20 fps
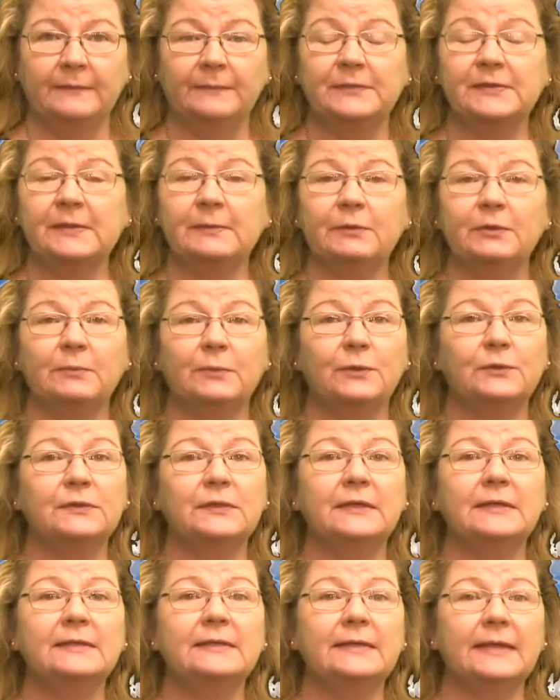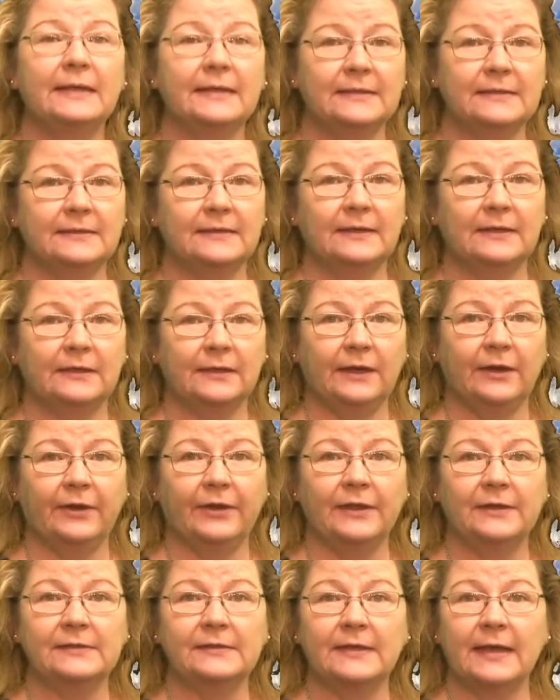Some of the most intensely hit
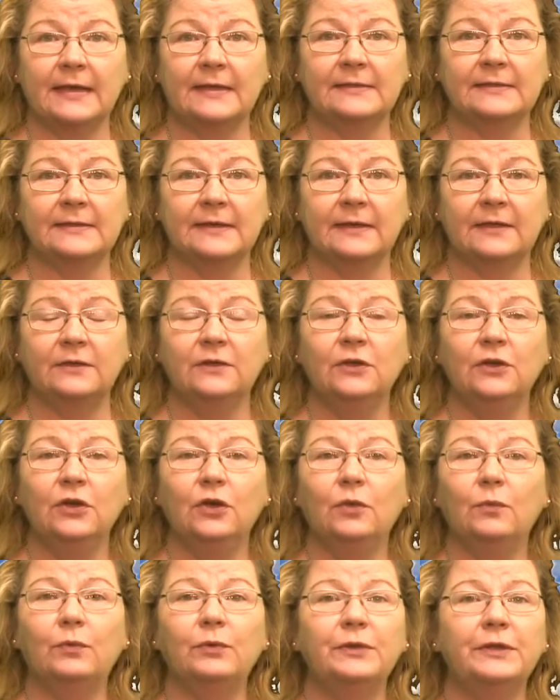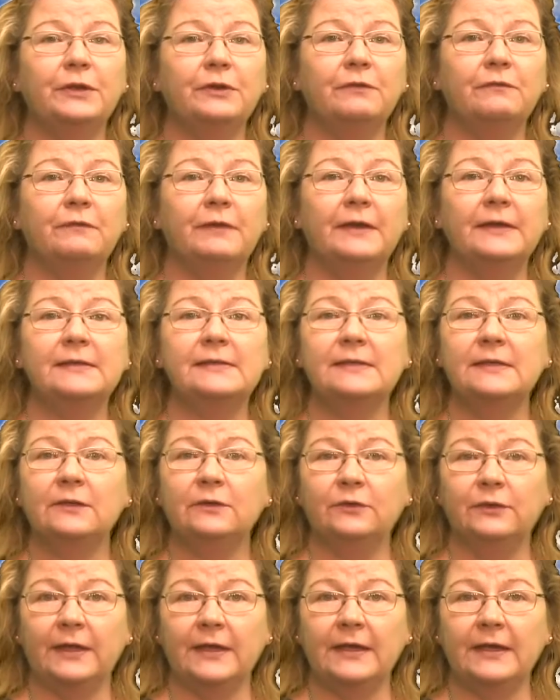areas, Kane said, were near
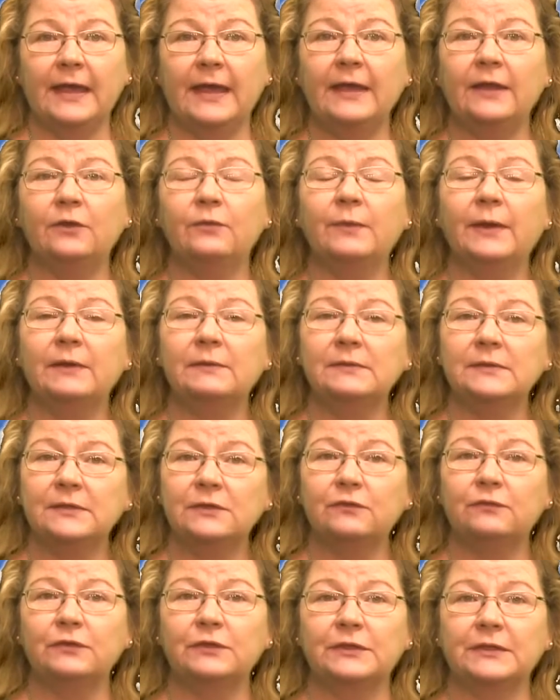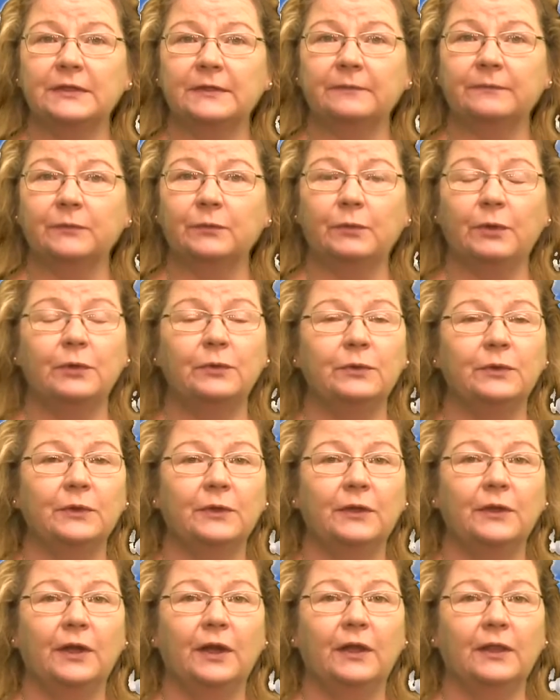Vallecito Lake and around Silverton. Quote,
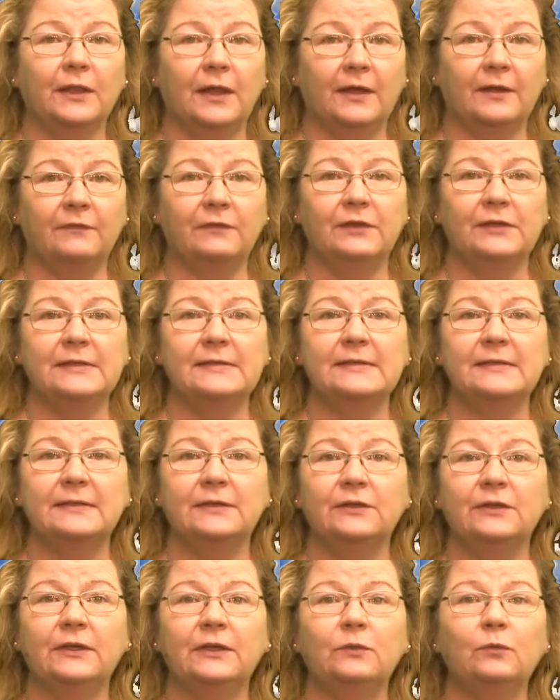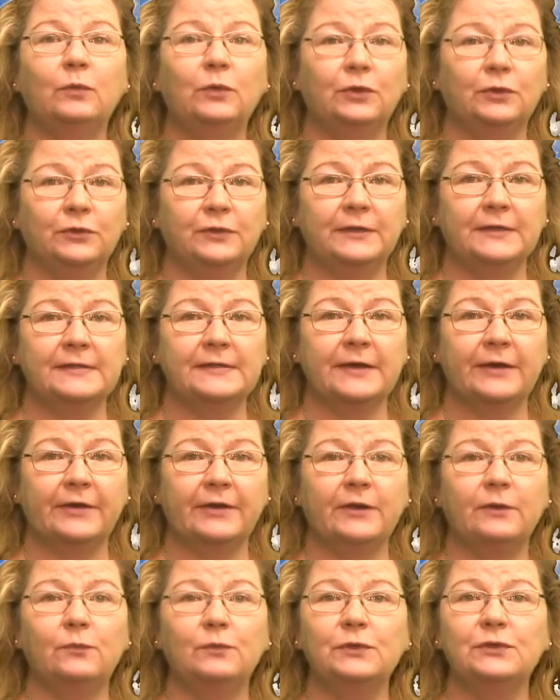"A lot of it is still in wilderness
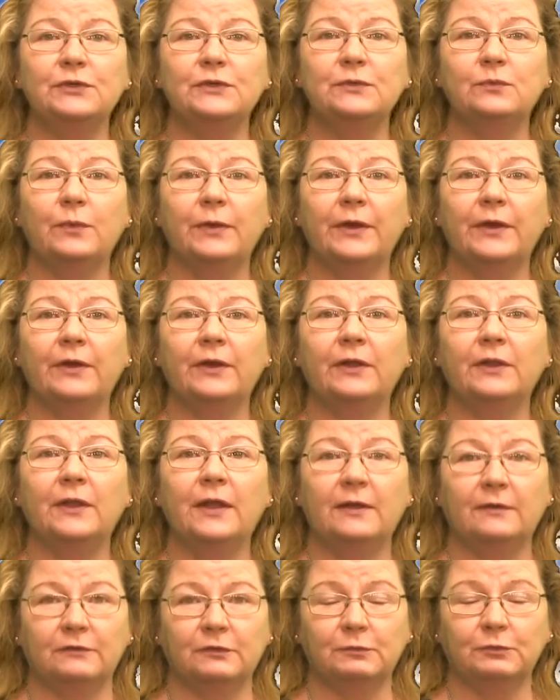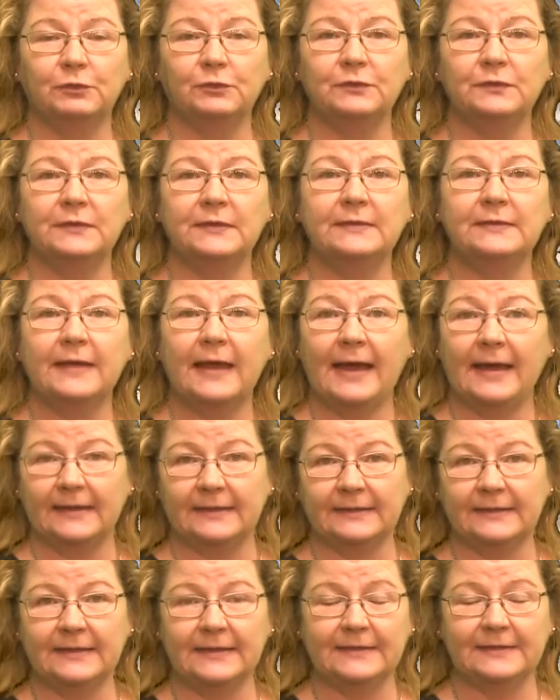area, which is where a lot of spruce is
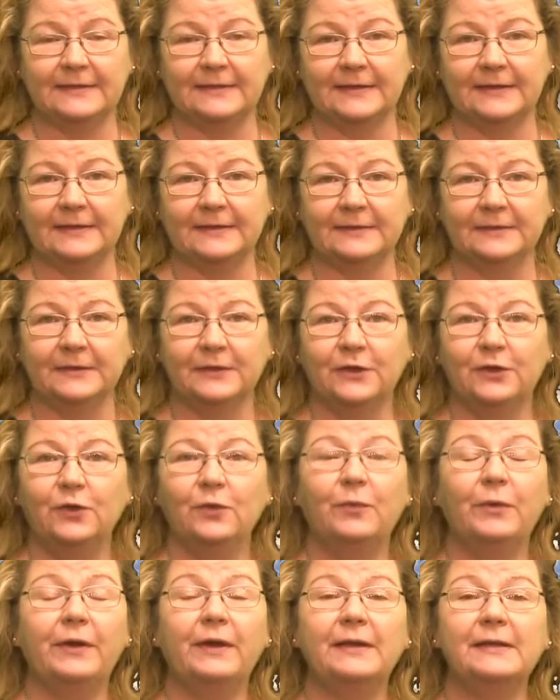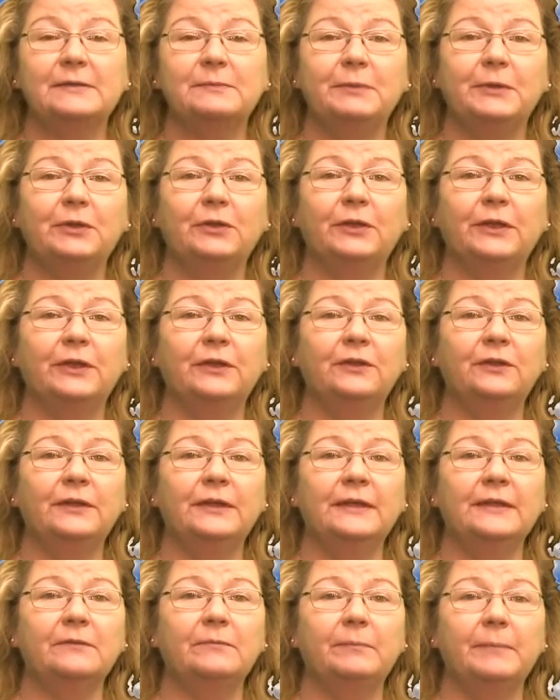at," he said. Whereas beetle kill
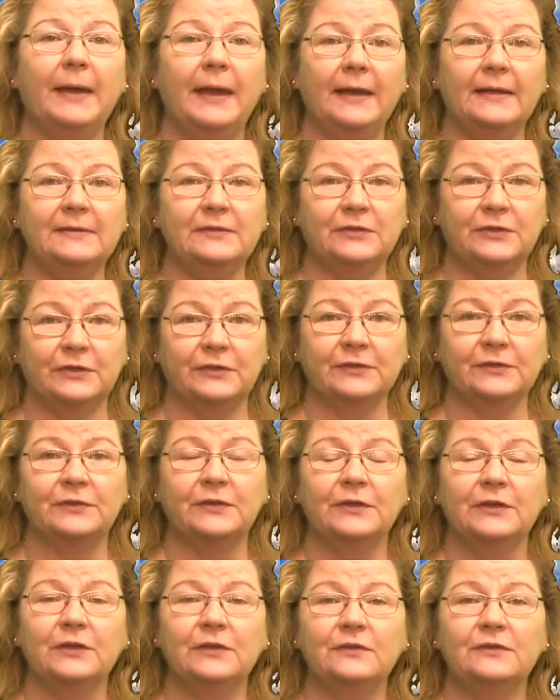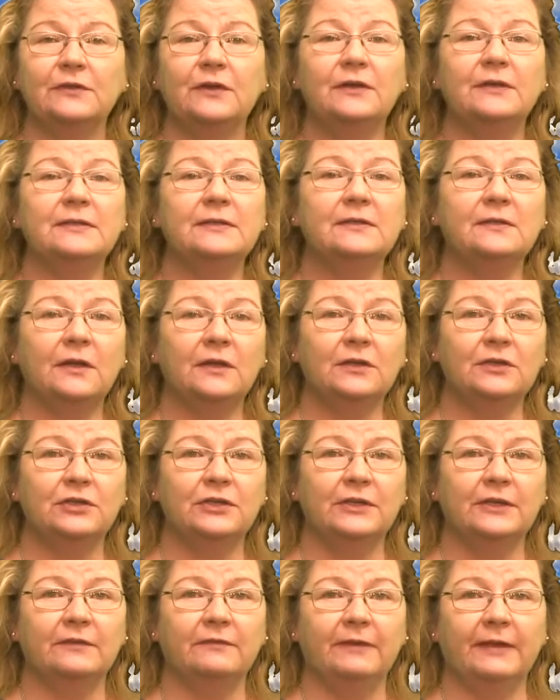in past years saw
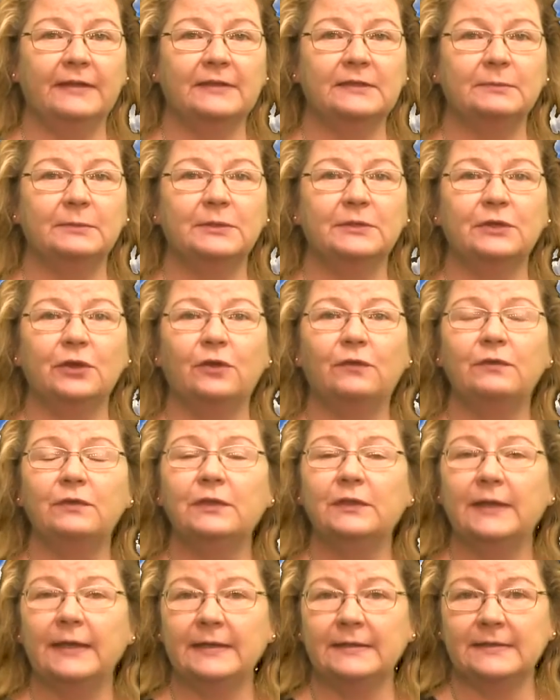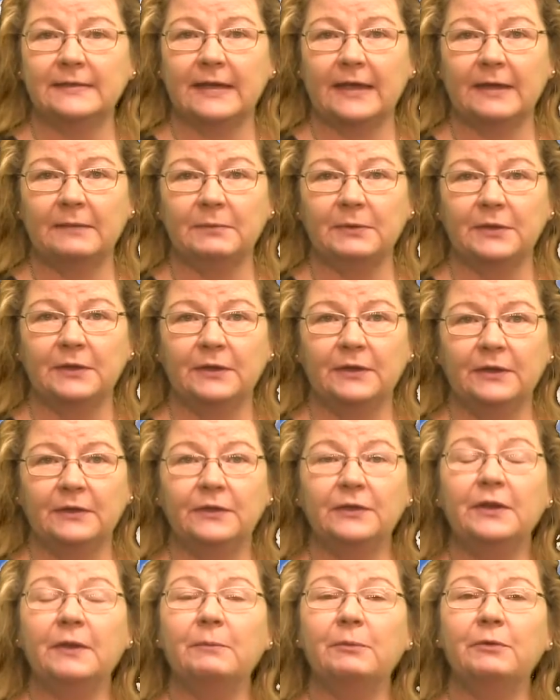astonishing advancements over the landscape,
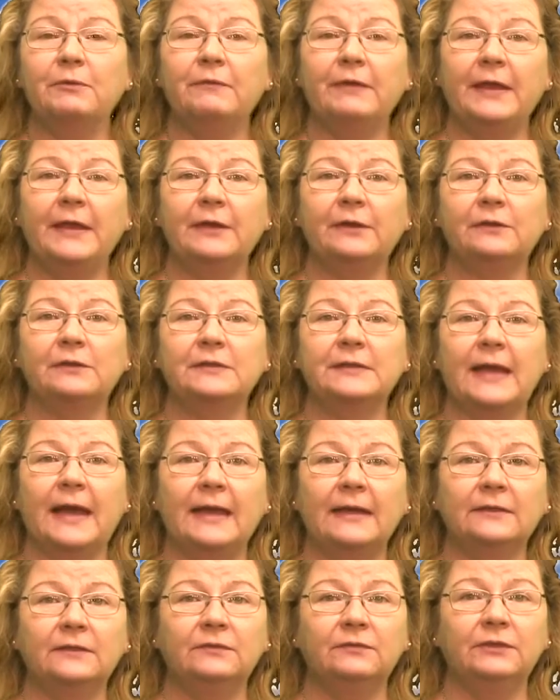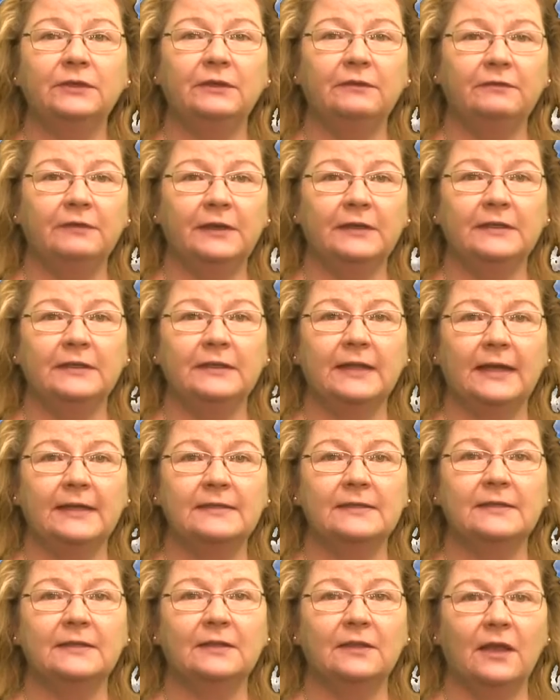the number of acres actively affected
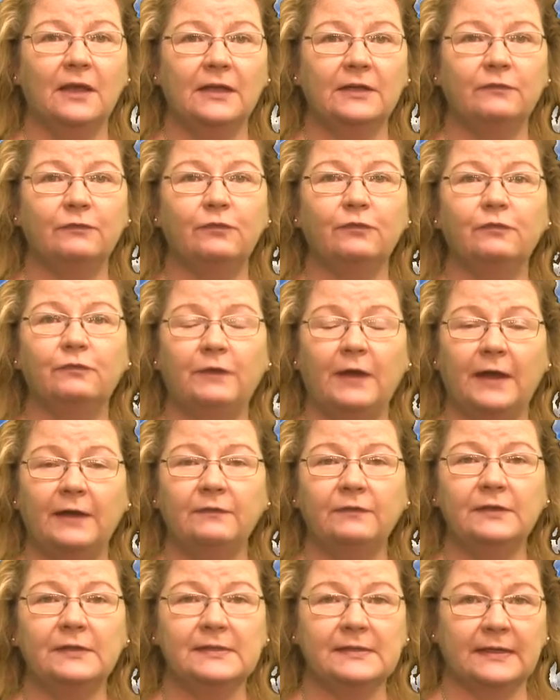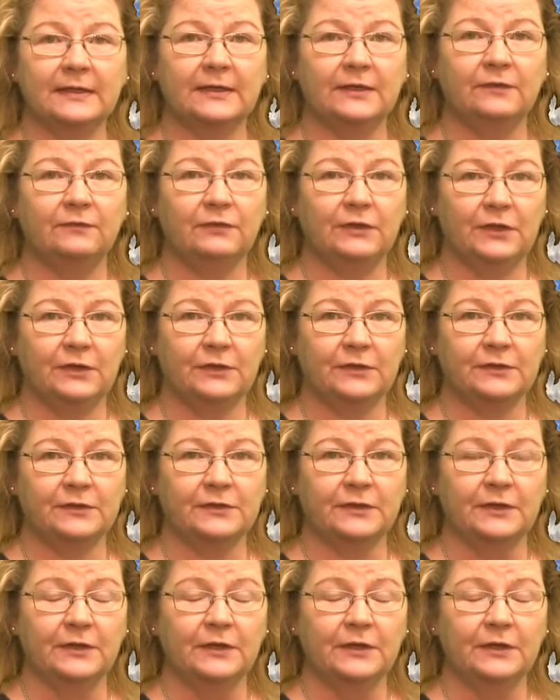has declined for 5 consecutive years.